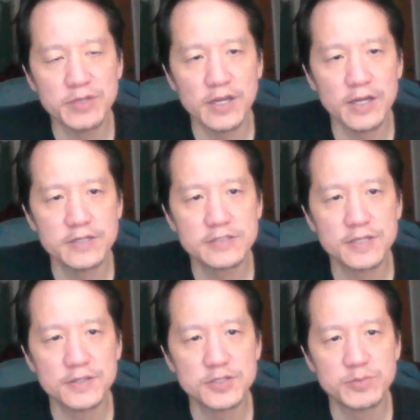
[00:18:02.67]
8,
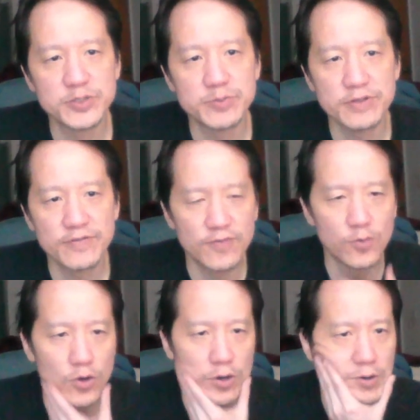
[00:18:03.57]
and this must be a
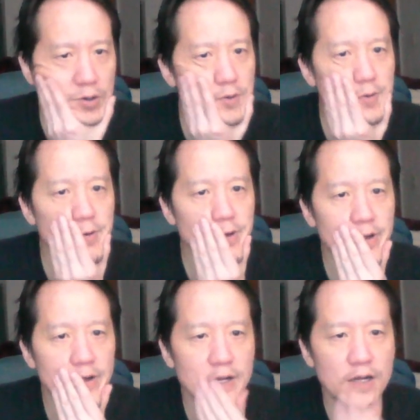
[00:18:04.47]
4.
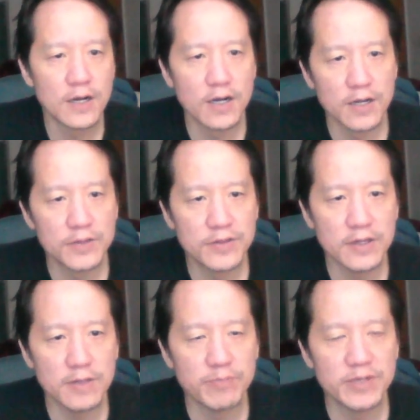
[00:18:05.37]

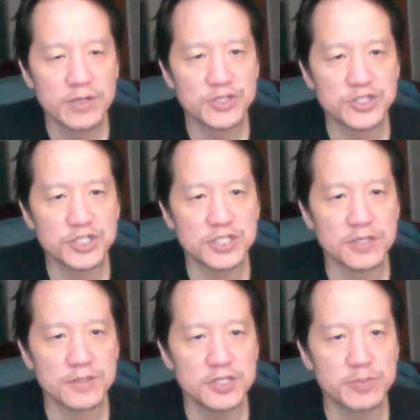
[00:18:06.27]
The middle digits
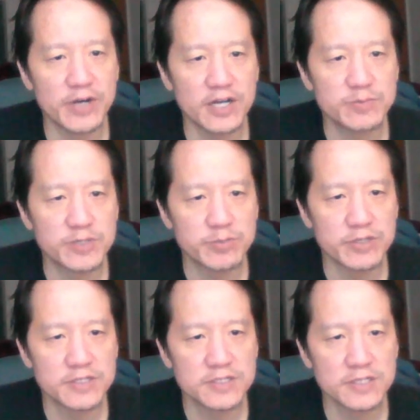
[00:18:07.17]
in this box must be
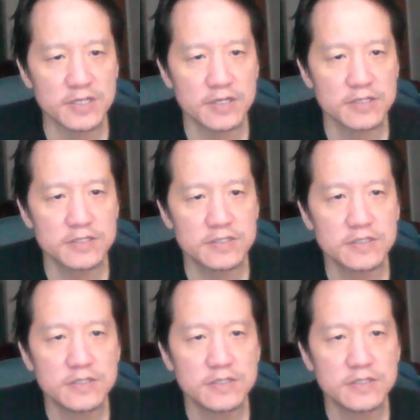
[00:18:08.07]
a 6.